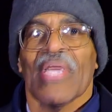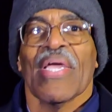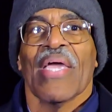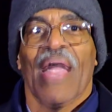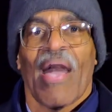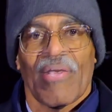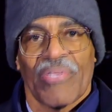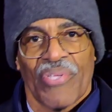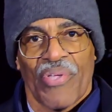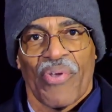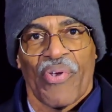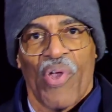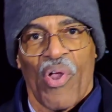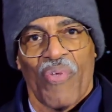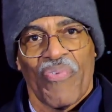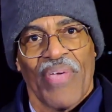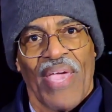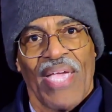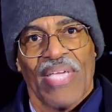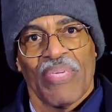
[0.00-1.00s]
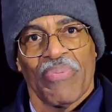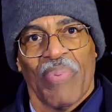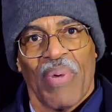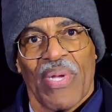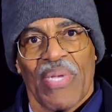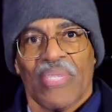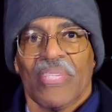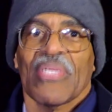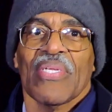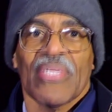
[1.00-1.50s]
and also the notification
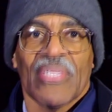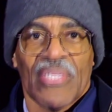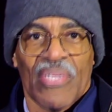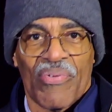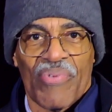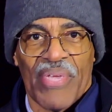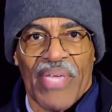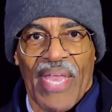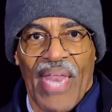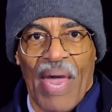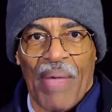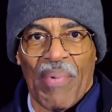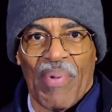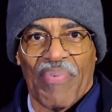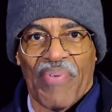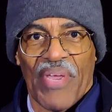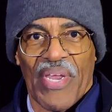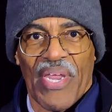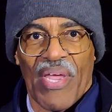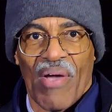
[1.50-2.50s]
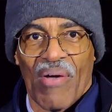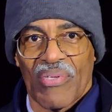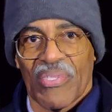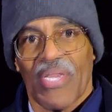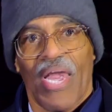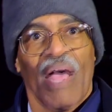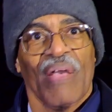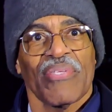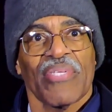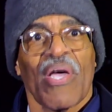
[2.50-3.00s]
button so you can get all my videos.
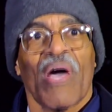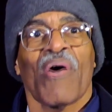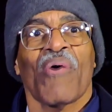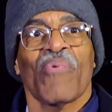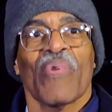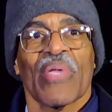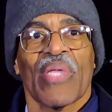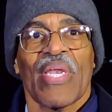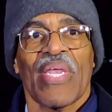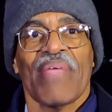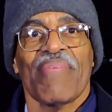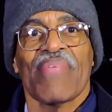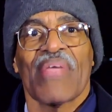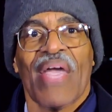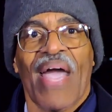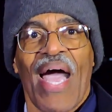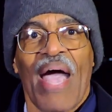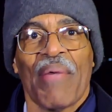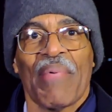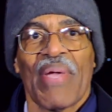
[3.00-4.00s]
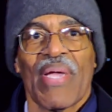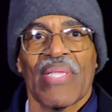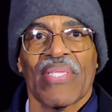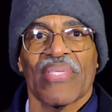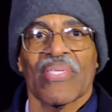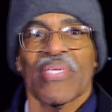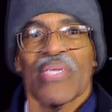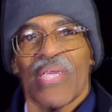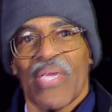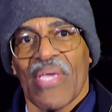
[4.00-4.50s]
And also, when you leave me
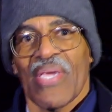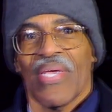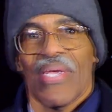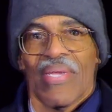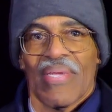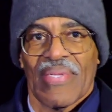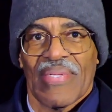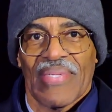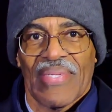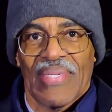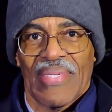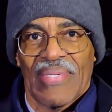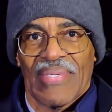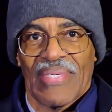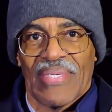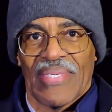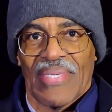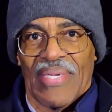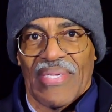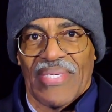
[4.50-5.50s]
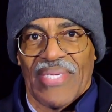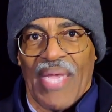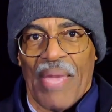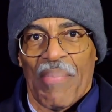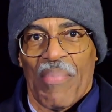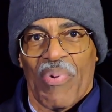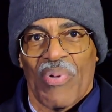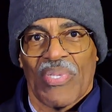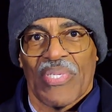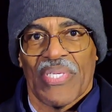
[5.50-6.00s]
comments, tell
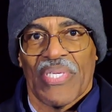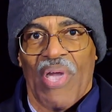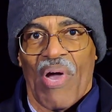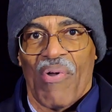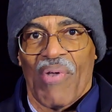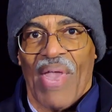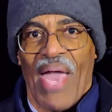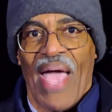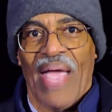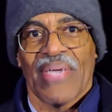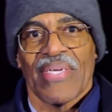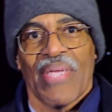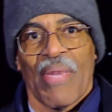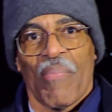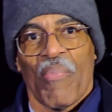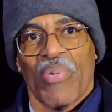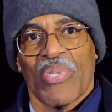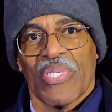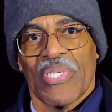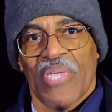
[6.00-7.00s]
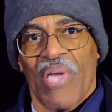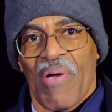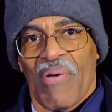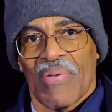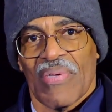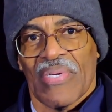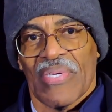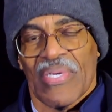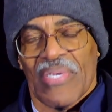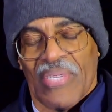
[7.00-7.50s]
me what you don't like, tell me what you
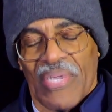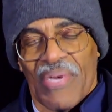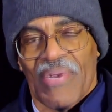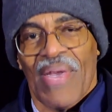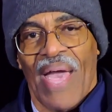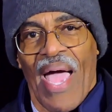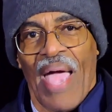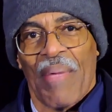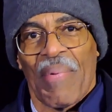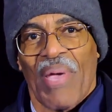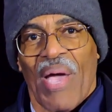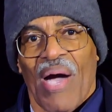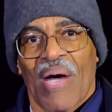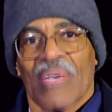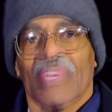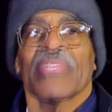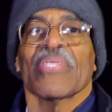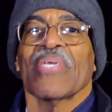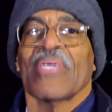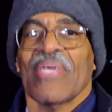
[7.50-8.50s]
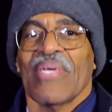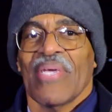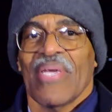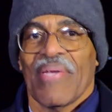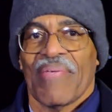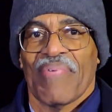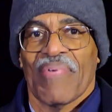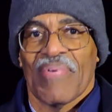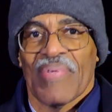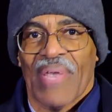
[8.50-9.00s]
do like, because
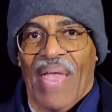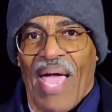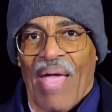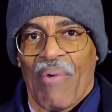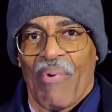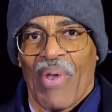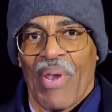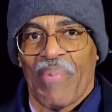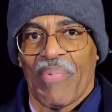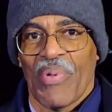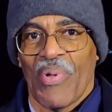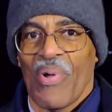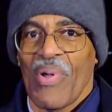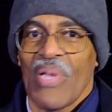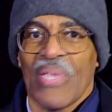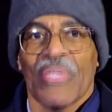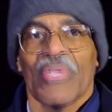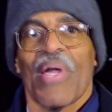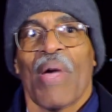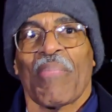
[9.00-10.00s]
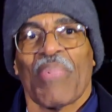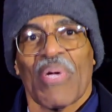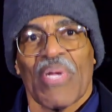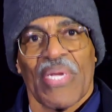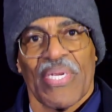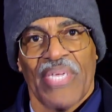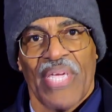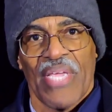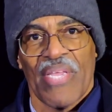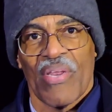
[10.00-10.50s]
if you like what I'm doing, you know I'm going
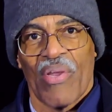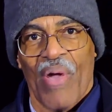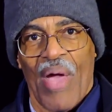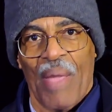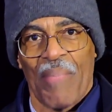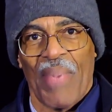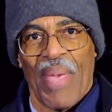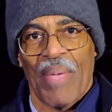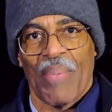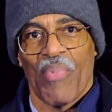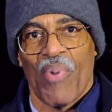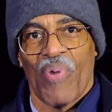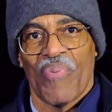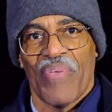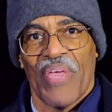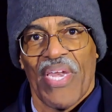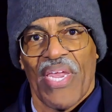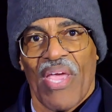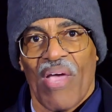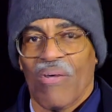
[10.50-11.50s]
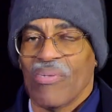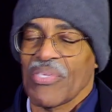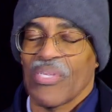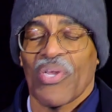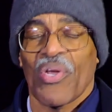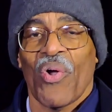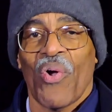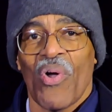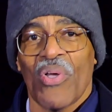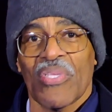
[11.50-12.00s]
to continue to go out and make more videos. And
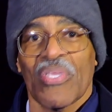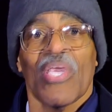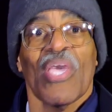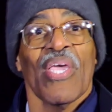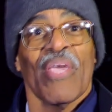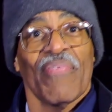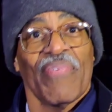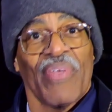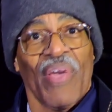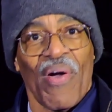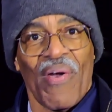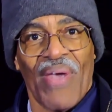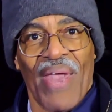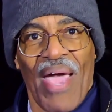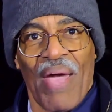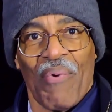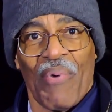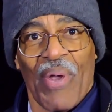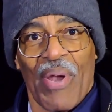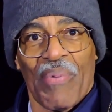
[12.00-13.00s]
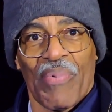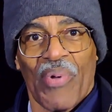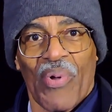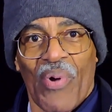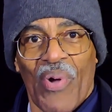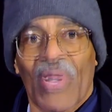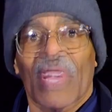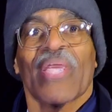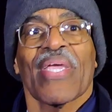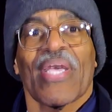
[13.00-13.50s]
of course, if you don't like what I'm
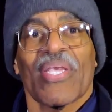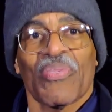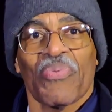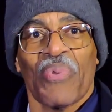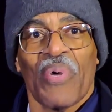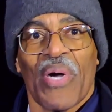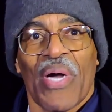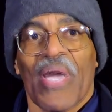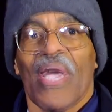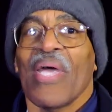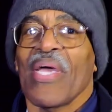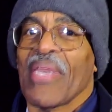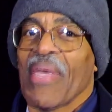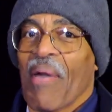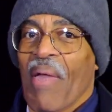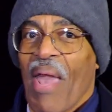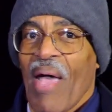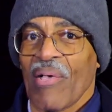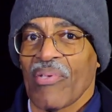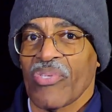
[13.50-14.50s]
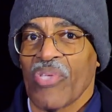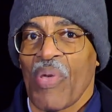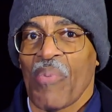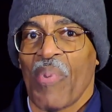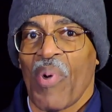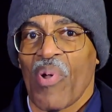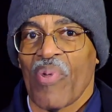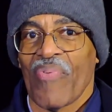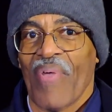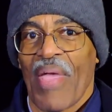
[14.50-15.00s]
doing, guess what? That'll also
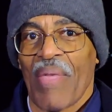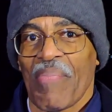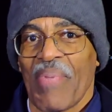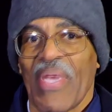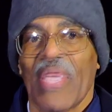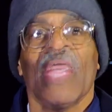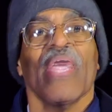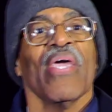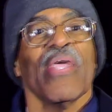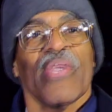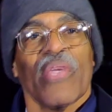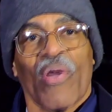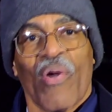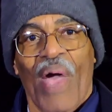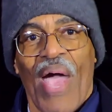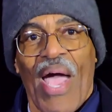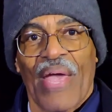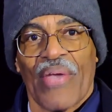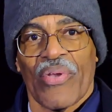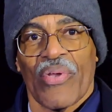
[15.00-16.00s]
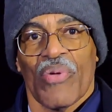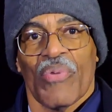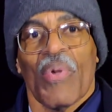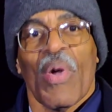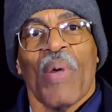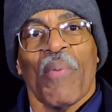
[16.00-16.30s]
motivate me to go out and do